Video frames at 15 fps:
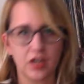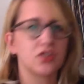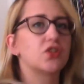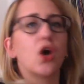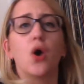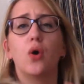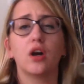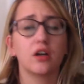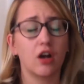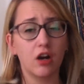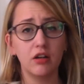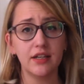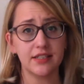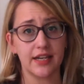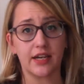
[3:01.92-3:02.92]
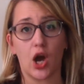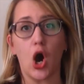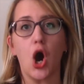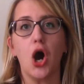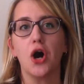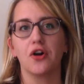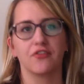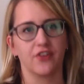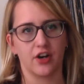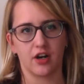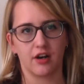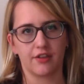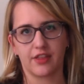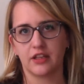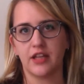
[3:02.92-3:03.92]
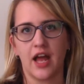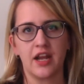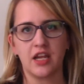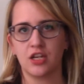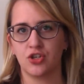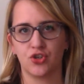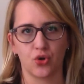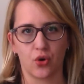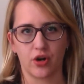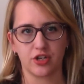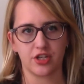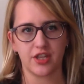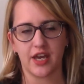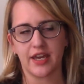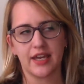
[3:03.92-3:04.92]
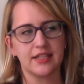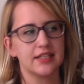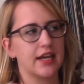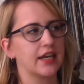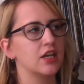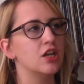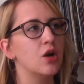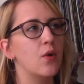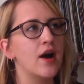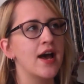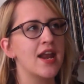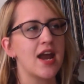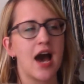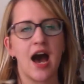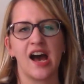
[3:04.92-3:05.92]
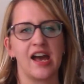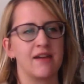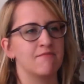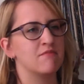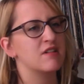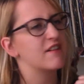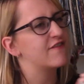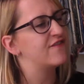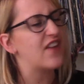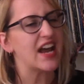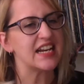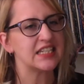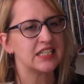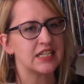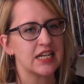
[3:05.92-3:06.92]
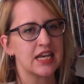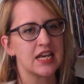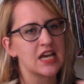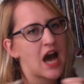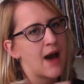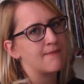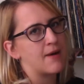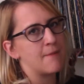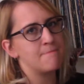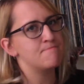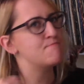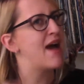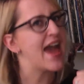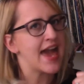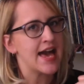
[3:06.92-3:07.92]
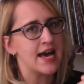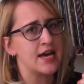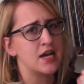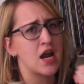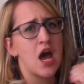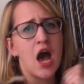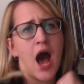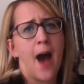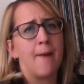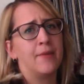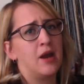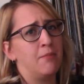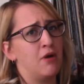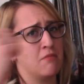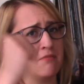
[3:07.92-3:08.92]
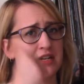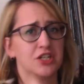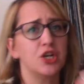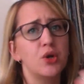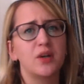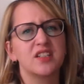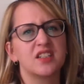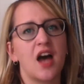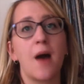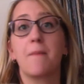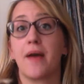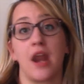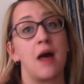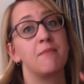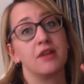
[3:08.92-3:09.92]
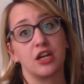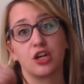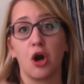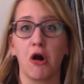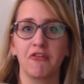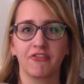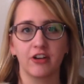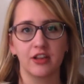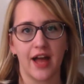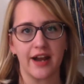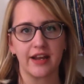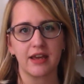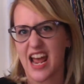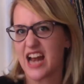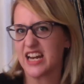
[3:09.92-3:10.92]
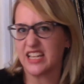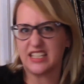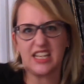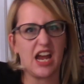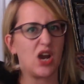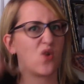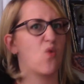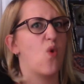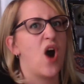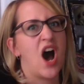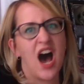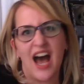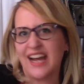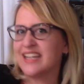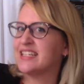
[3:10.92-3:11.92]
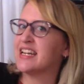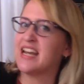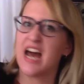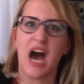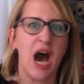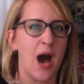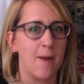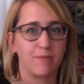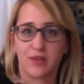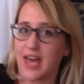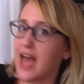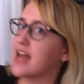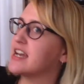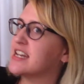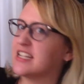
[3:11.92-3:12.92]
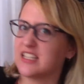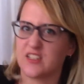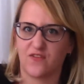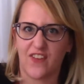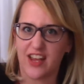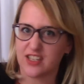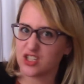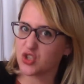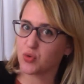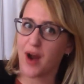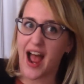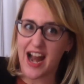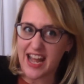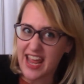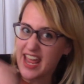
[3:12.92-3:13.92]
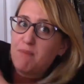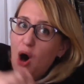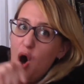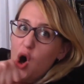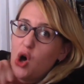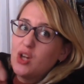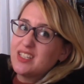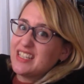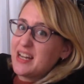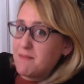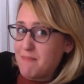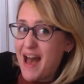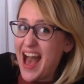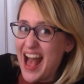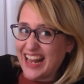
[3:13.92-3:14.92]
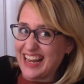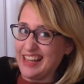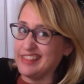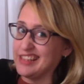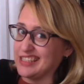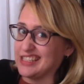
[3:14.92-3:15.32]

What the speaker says: So Curly's like over the Lenny and George thing. He's like, "You know what? I'm feisty, I'm a man, I'm gonna put my dukes up and I'm gonna go for Lenny." And he's like winding up, getting his fist ready, pulls it back in the